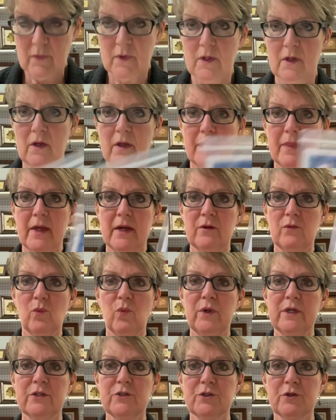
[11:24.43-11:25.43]
And then
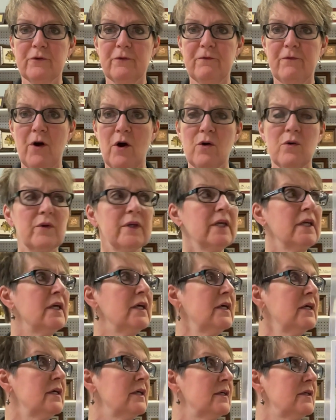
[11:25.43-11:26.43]
Winter Folk
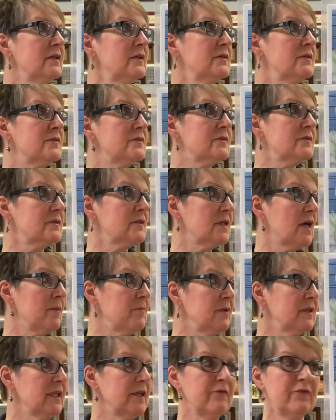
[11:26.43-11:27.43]
is, I
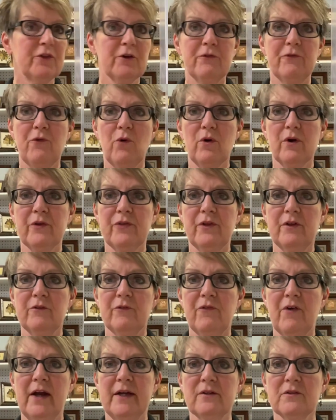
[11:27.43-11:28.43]
believe, the 4th and
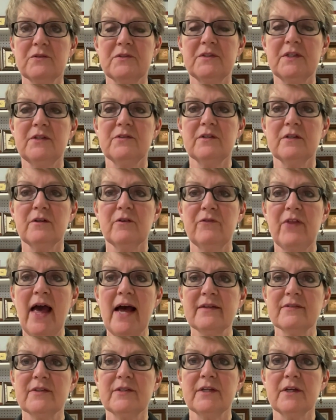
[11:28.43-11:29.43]
final season of
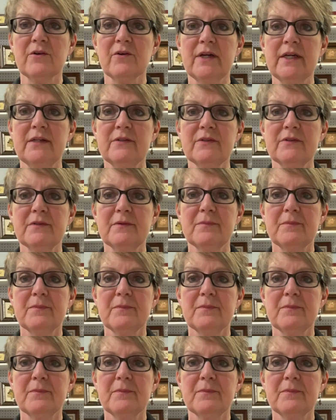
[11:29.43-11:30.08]
that series.